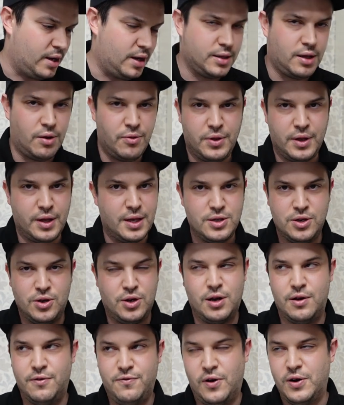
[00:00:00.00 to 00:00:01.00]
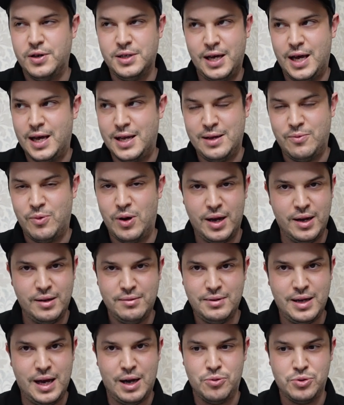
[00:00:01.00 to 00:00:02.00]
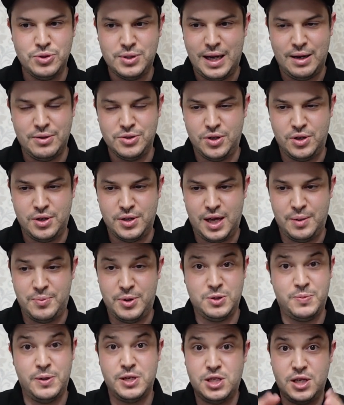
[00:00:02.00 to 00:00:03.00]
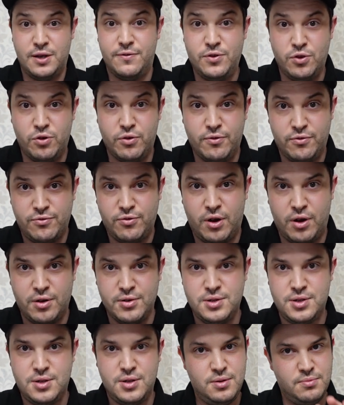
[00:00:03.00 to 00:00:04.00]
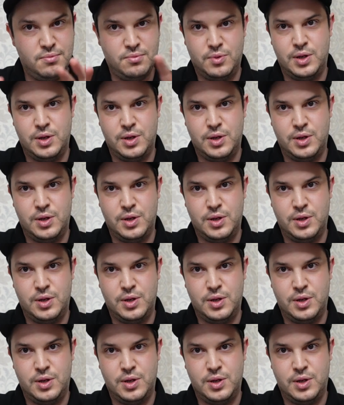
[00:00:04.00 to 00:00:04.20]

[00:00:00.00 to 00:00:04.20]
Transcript: I don't think you're going to find it anywhere else outside of that, but especially if you're in France,